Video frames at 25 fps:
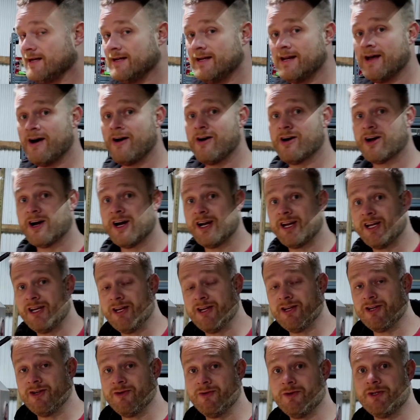Now all I
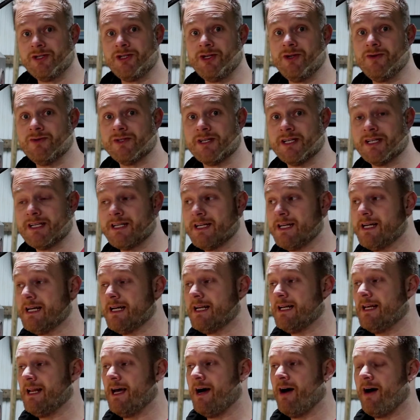gotta do is use it.
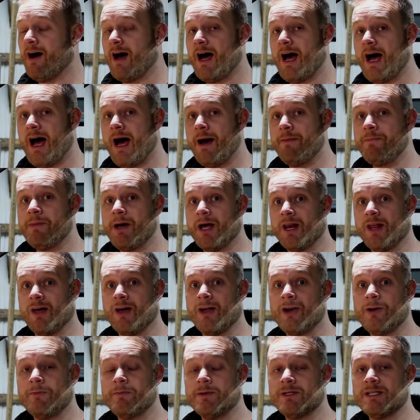Now, I'm not
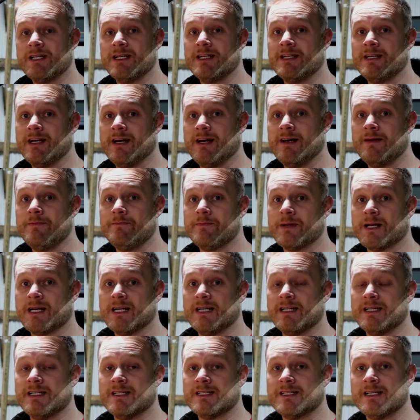100% done
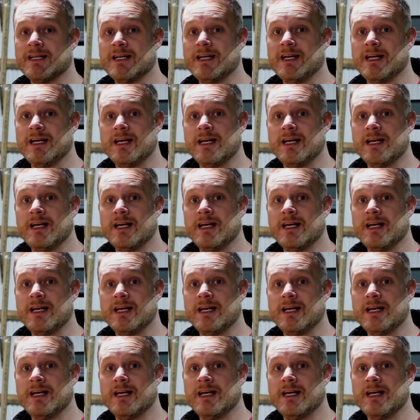because